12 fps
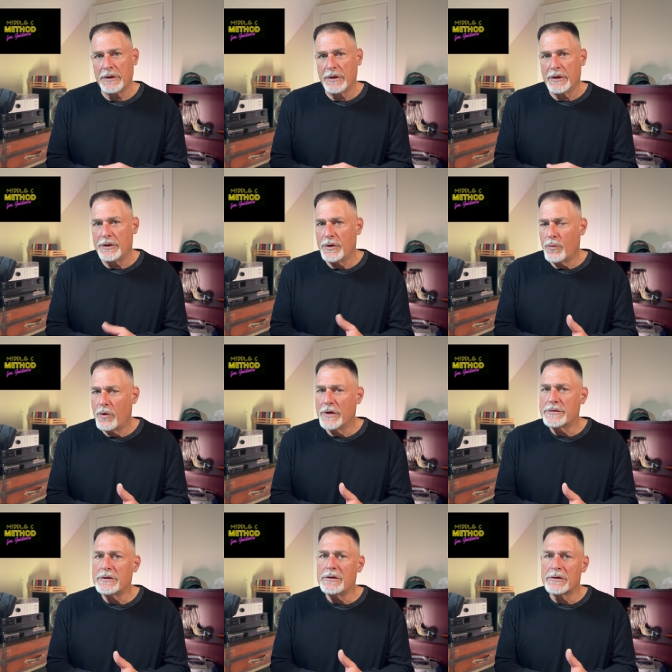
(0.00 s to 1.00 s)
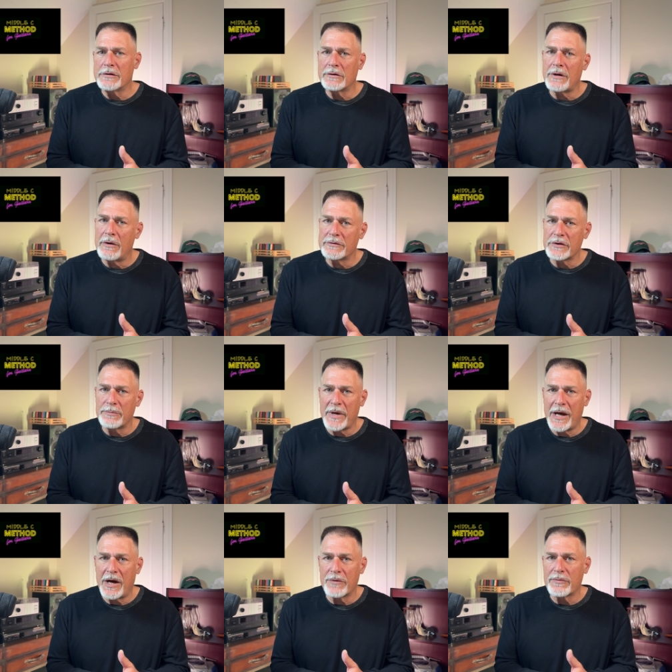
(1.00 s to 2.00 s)
And it wasn't until I was
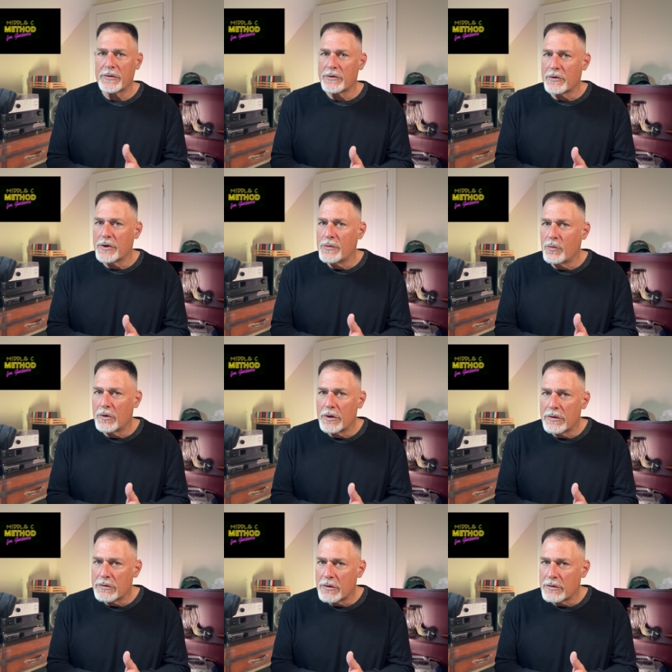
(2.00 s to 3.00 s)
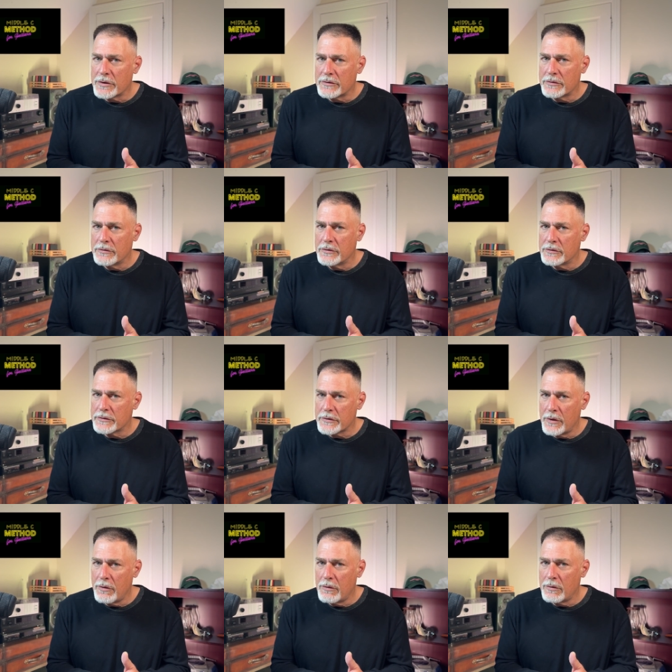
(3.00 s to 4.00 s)
about 31, 32 years
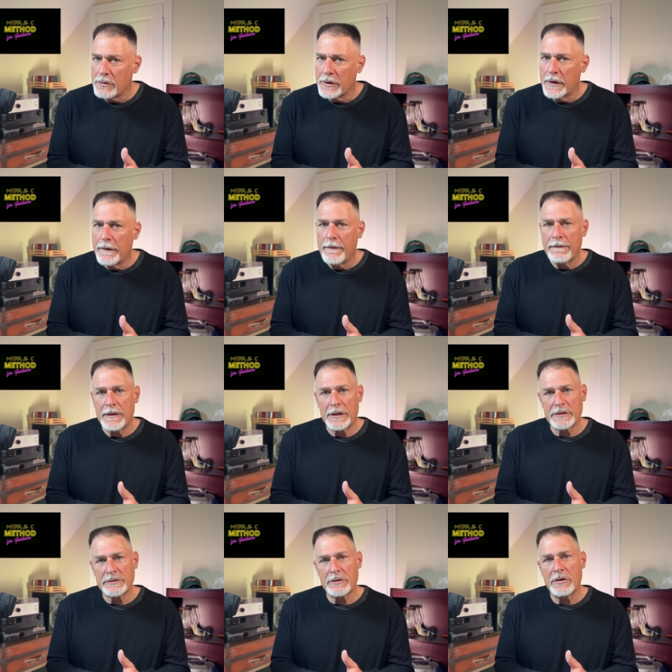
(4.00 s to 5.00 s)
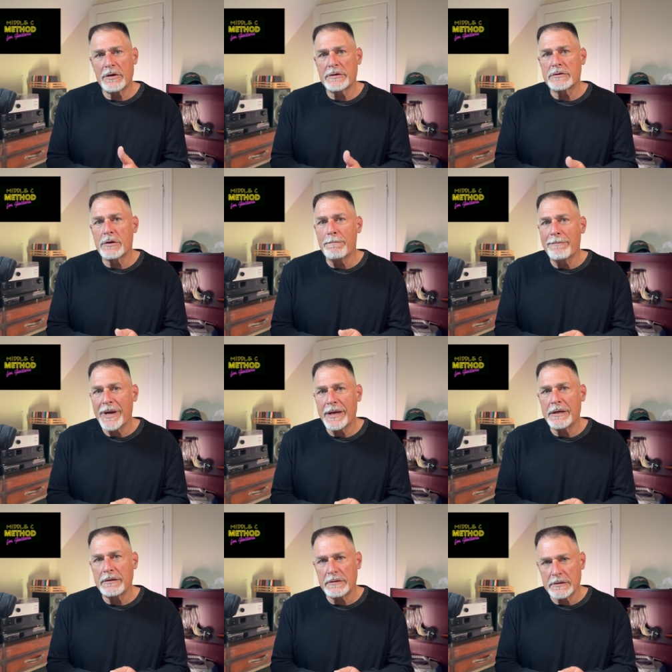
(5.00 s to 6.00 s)
old that I started to
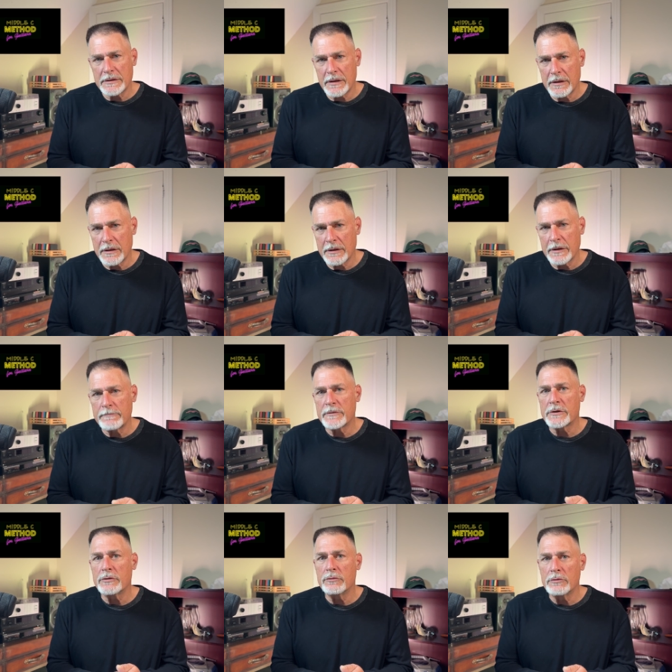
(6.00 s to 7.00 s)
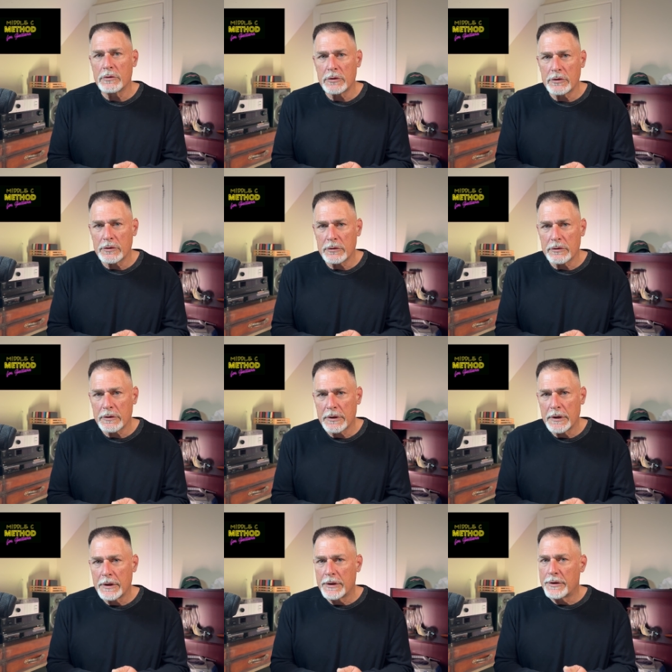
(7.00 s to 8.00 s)
make the time to learn.
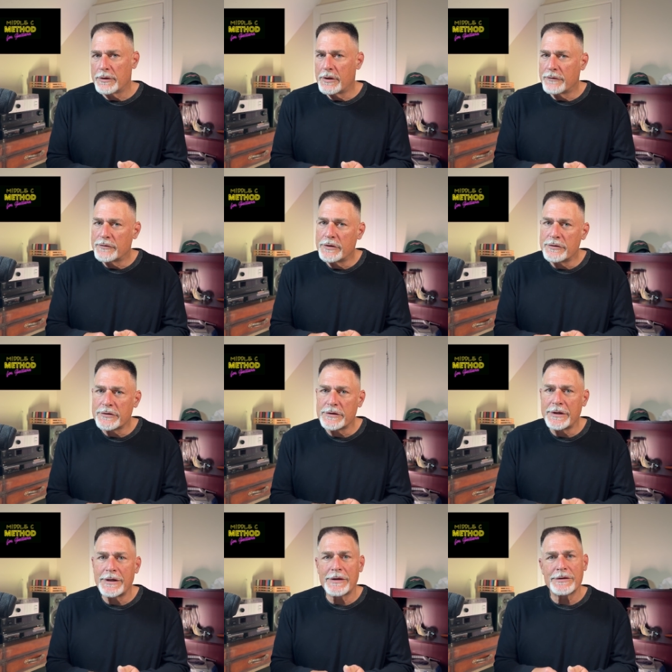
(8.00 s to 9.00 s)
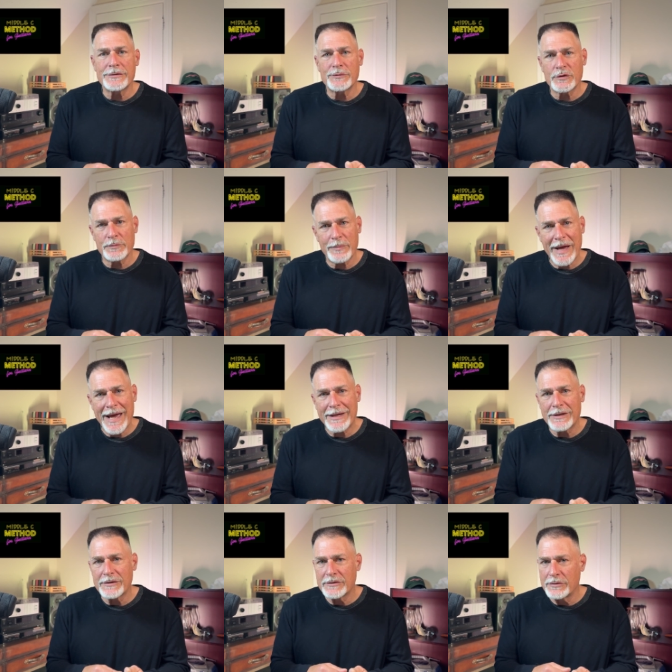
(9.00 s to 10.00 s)
Now you have to understand this was
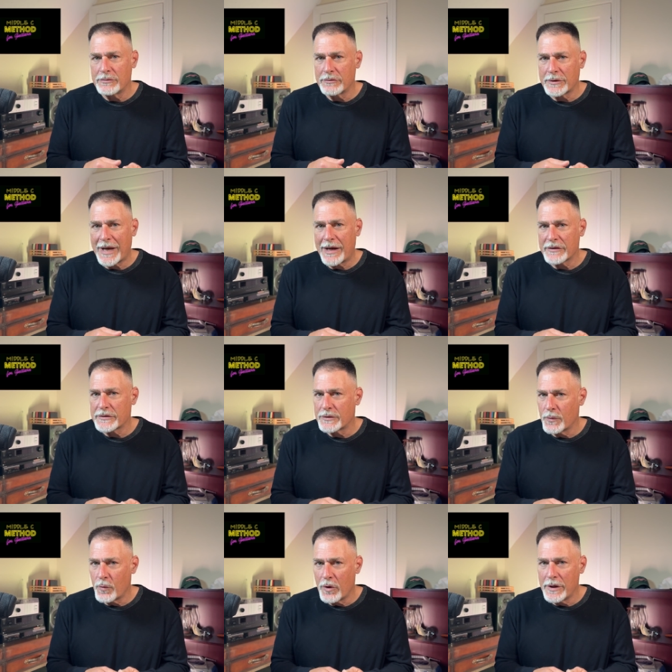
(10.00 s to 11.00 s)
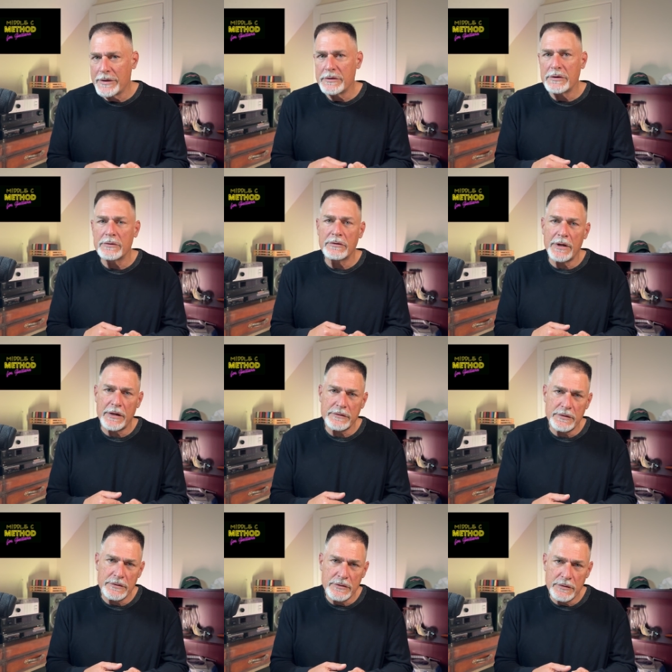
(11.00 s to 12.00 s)
back in 2001,
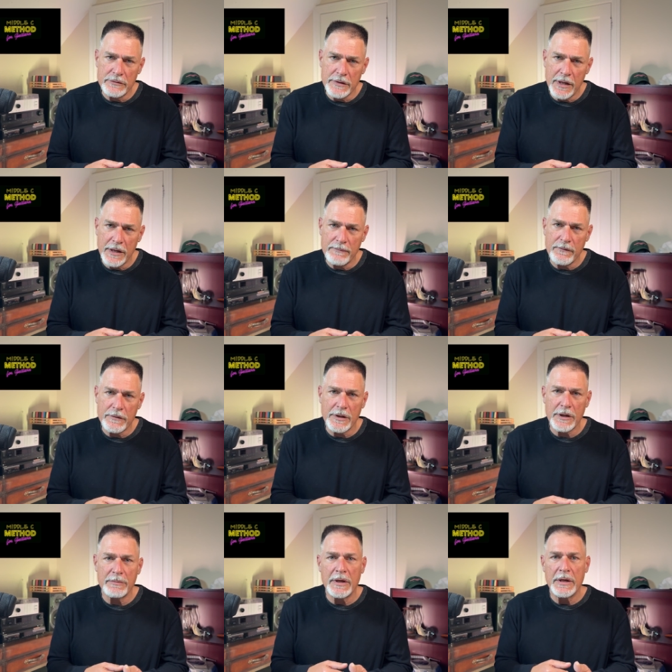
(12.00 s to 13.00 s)
2002 timeframe,